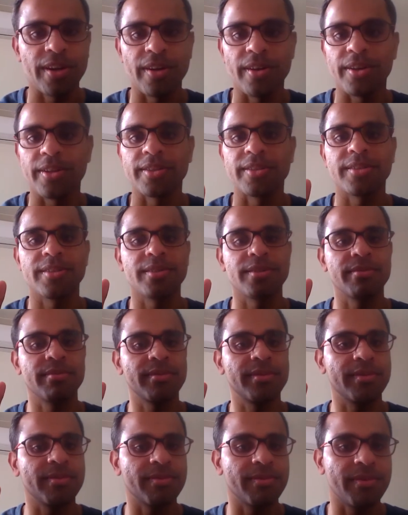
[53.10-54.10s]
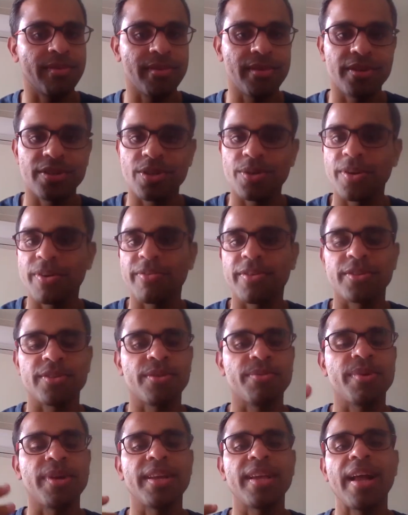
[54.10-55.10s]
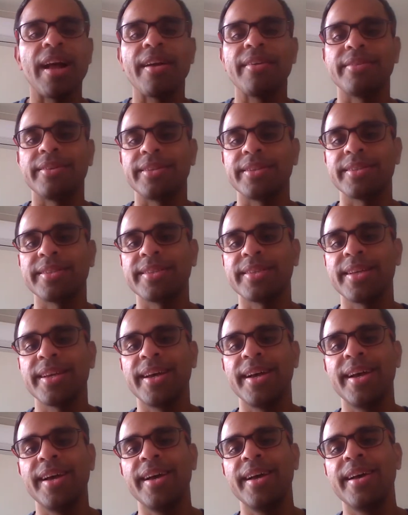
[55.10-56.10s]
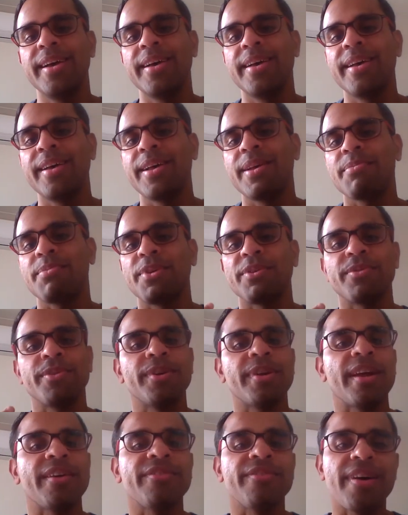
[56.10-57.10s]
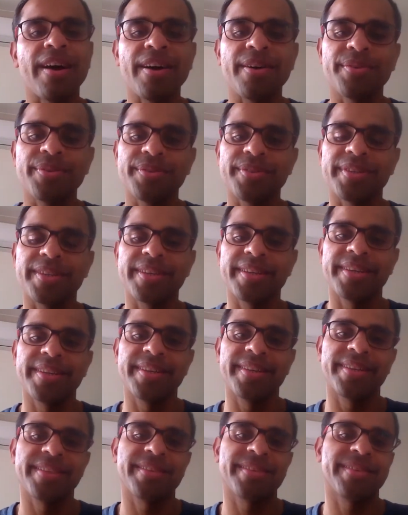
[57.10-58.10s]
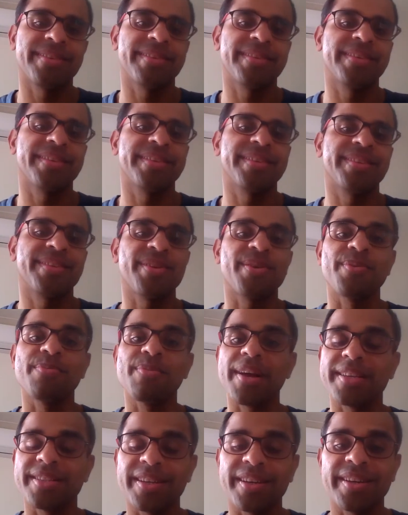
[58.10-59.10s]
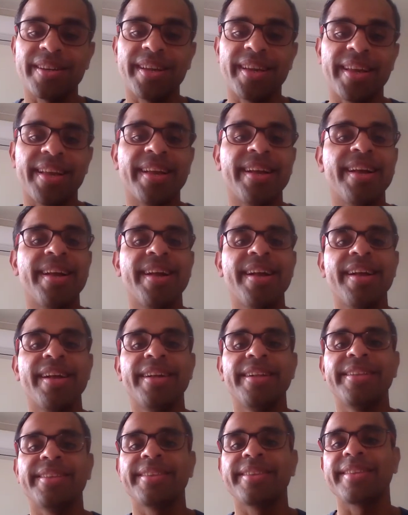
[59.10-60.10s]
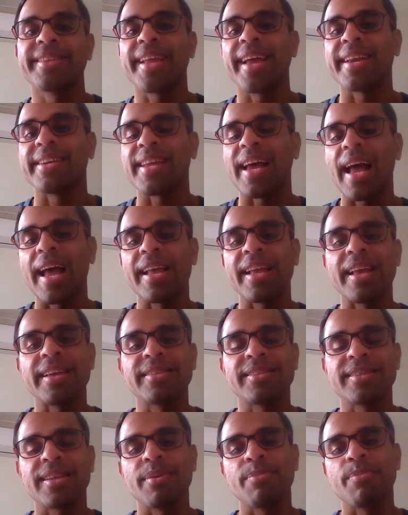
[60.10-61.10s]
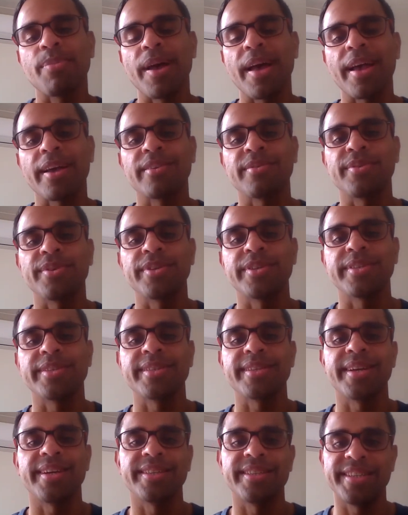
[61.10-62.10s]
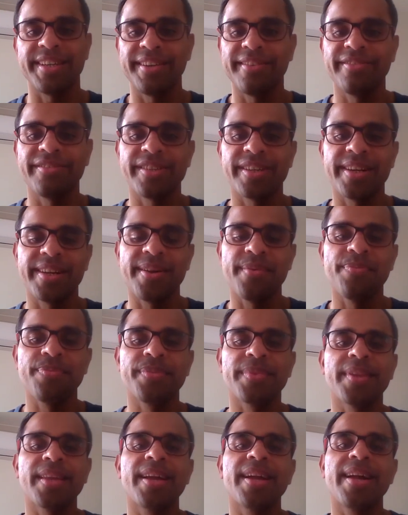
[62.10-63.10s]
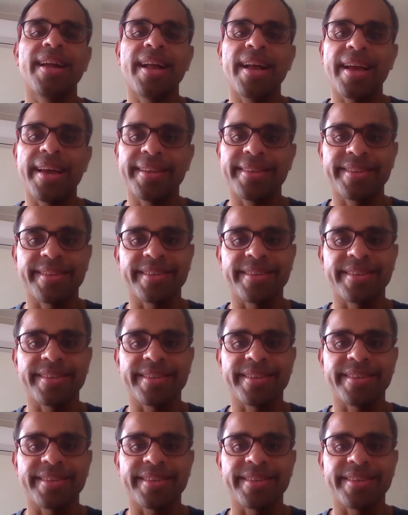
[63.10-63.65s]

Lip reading: lots, doing for so many hours. But what I found through my journey, that highest impact was achieved and